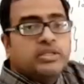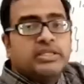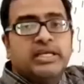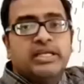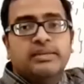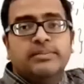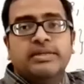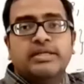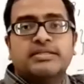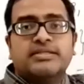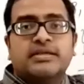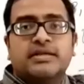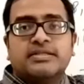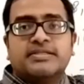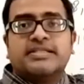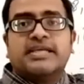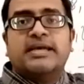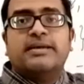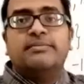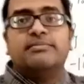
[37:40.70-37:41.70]
the elements are
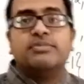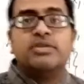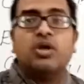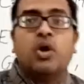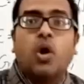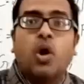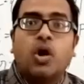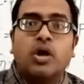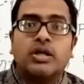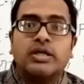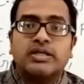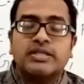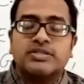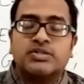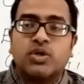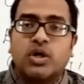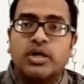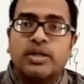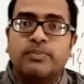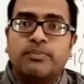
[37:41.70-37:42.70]
same. The order
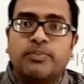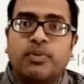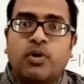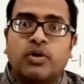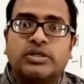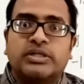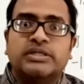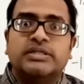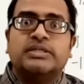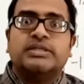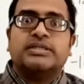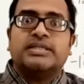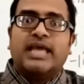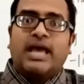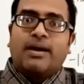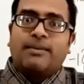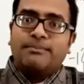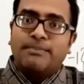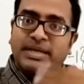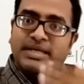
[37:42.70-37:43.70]
is not important. They
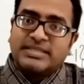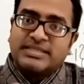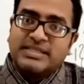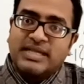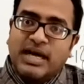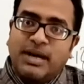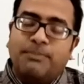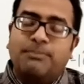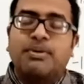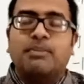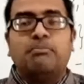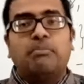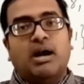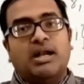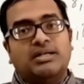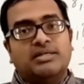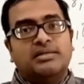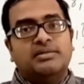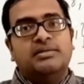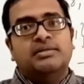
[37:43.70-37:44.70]
are mixed up,
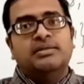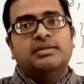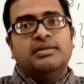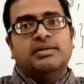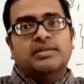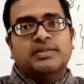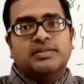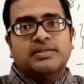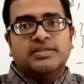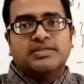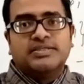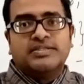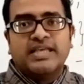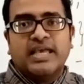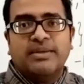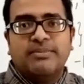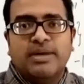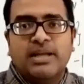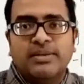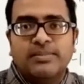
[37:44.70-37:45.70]
but the
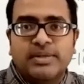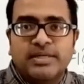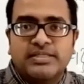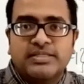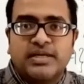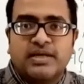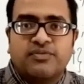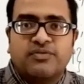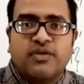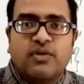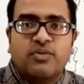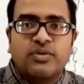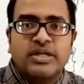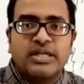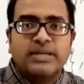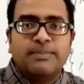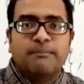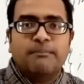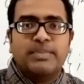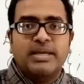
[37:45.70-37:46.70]
same elements are found
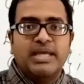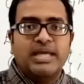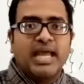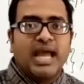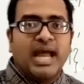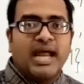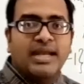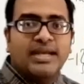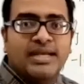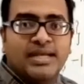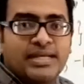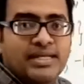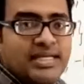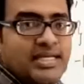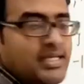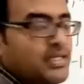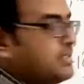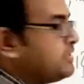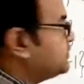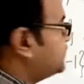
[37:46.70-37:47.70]
in B and
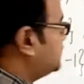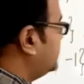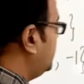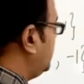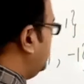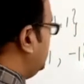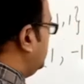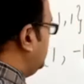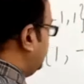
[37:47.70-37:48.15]
D. So